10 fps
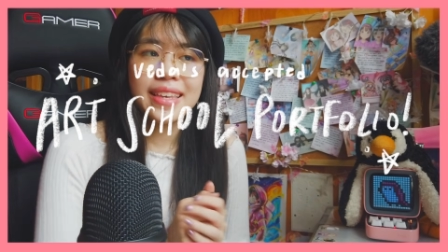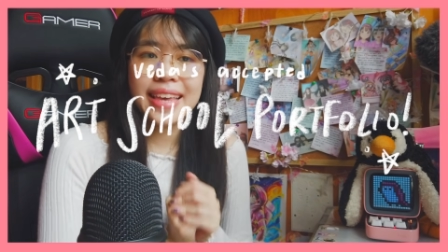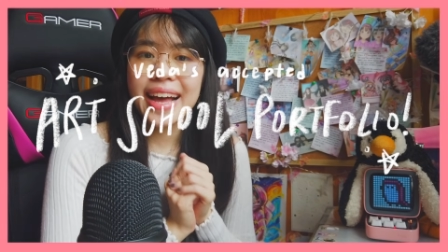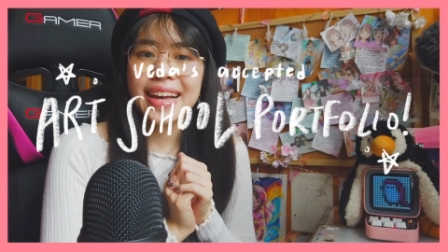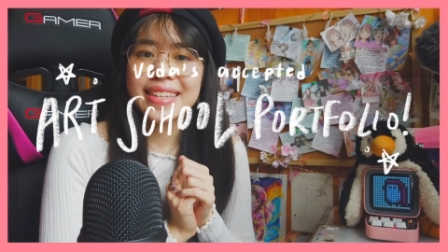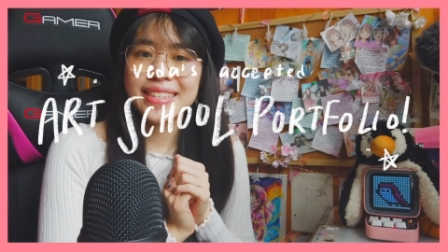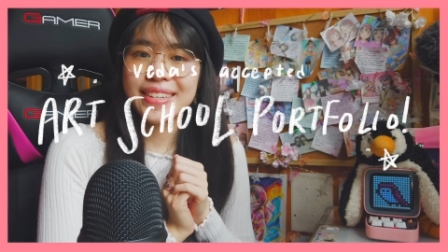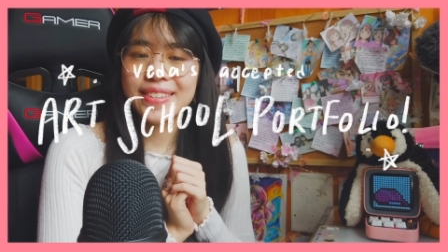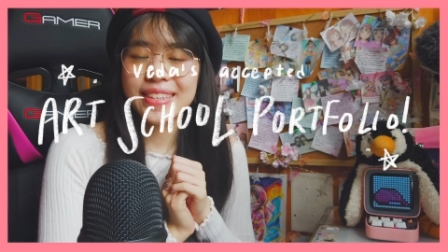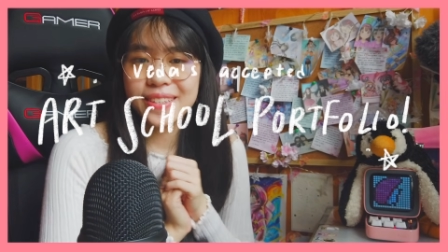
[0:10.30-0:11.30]
Yeah,
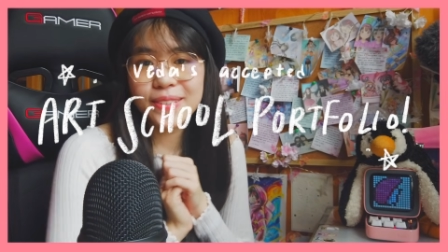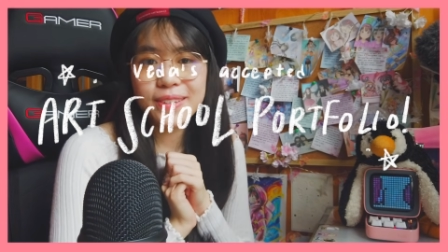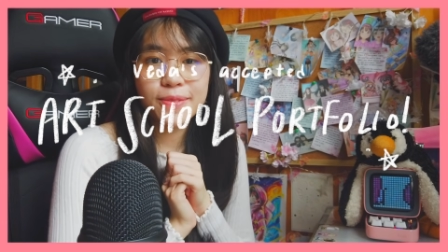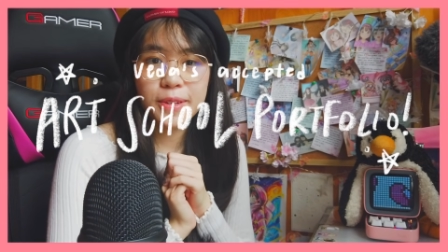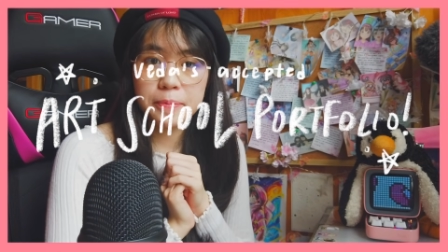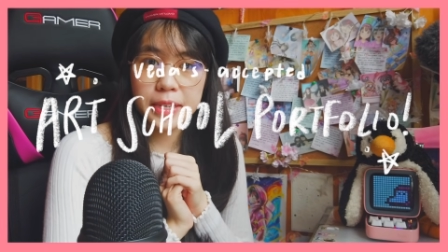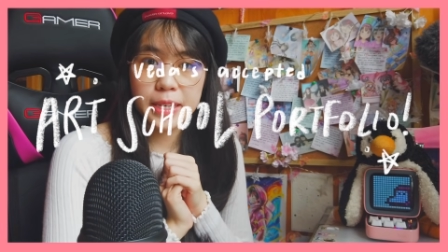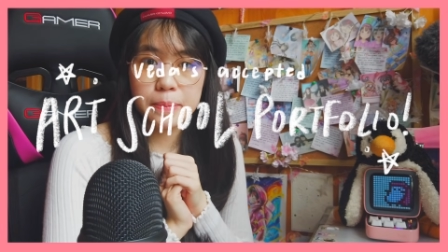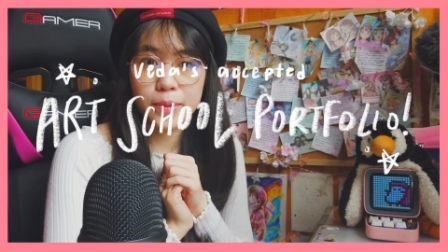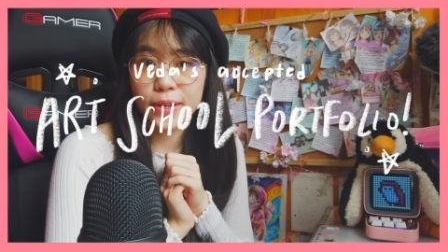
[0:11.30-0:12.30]
so this one will
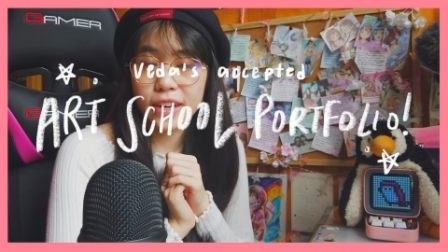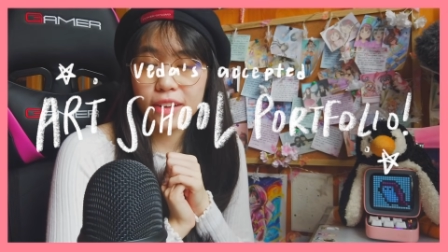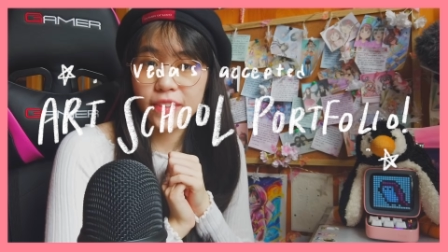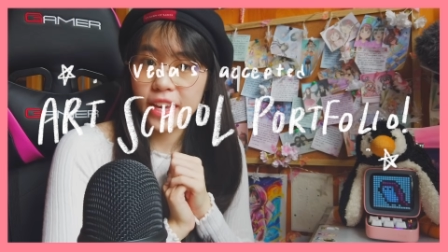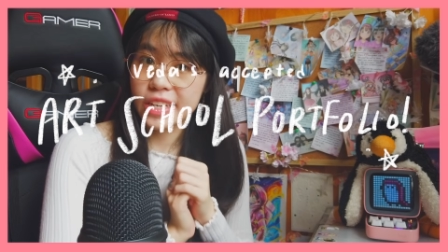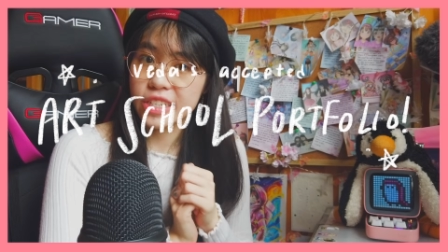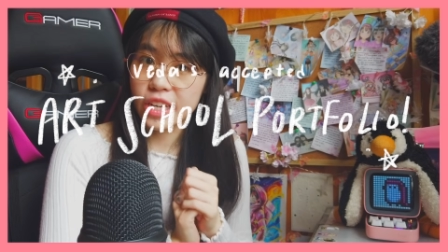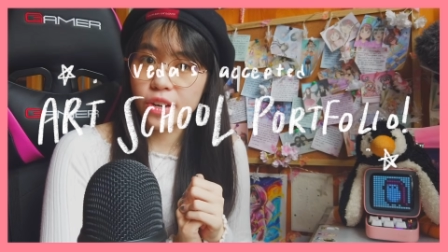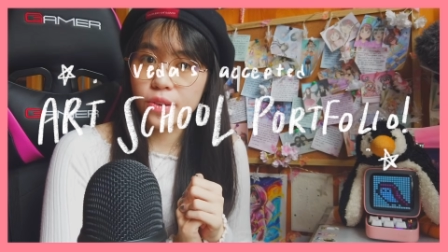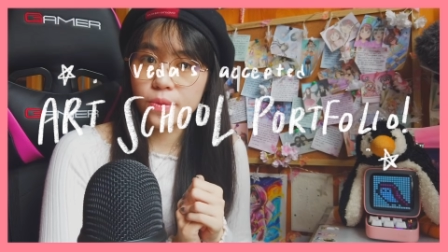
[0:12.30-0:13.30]
be more of a
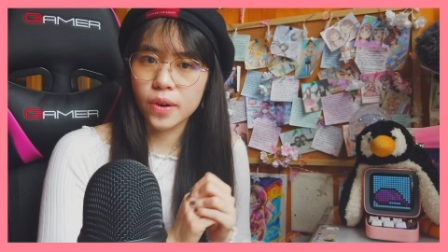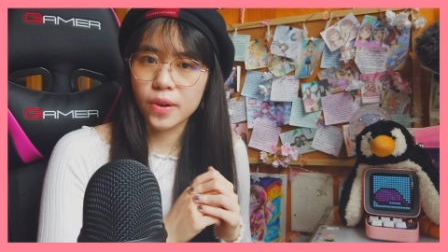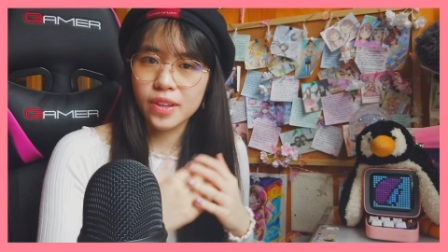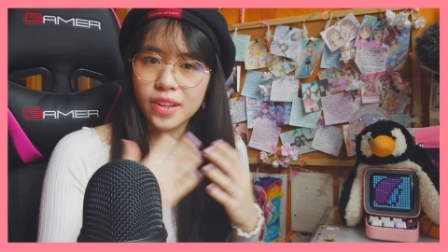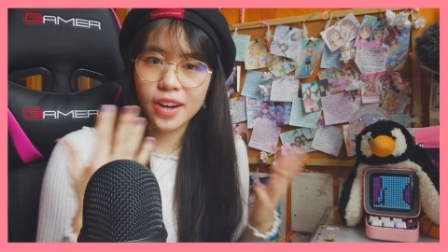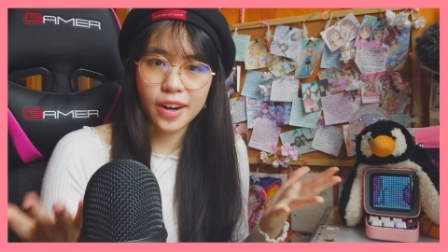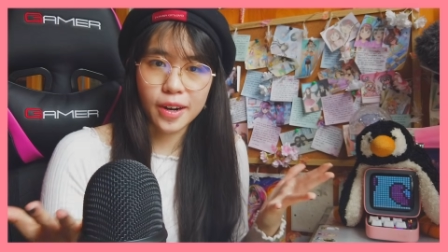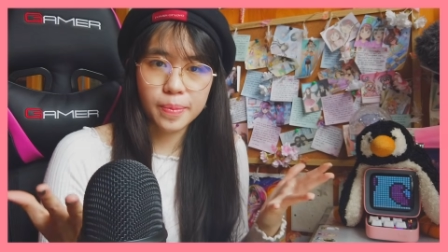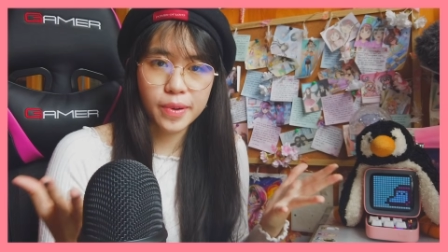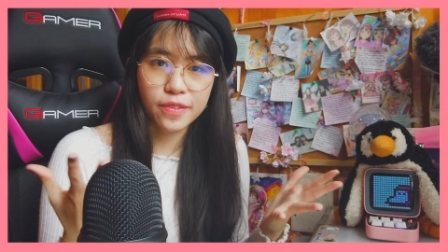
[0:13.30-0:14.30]
general
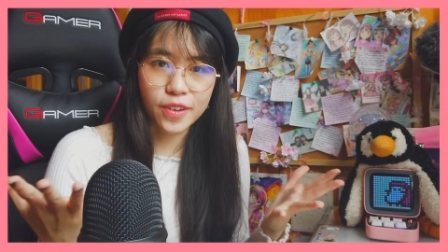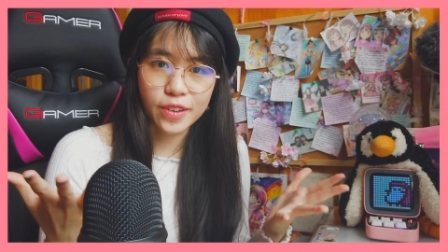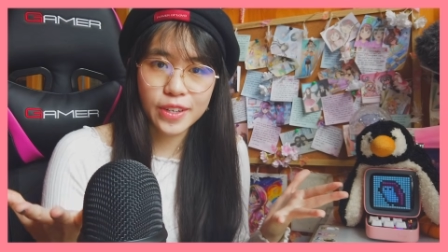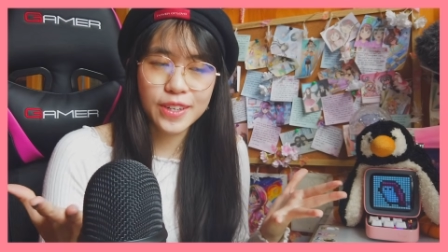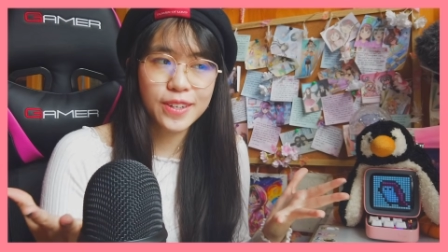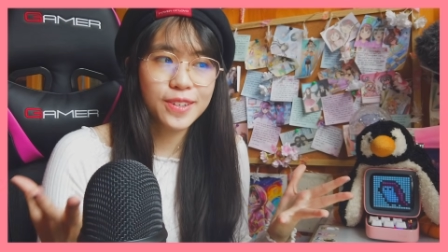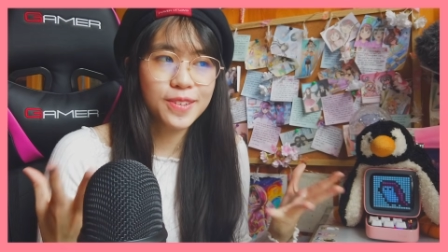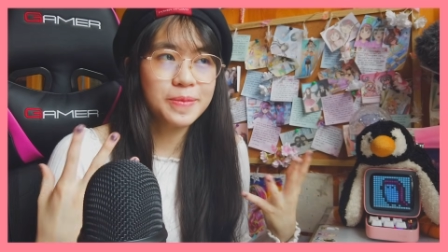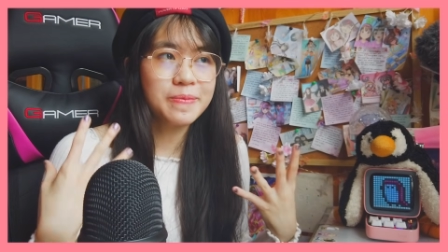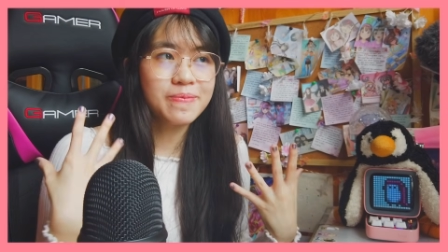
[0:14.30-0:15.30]
art
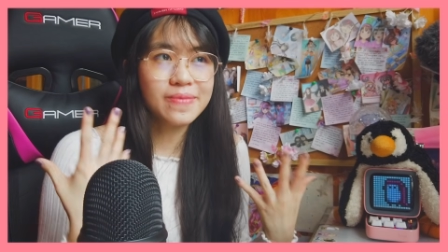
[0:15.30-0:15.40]
portfolio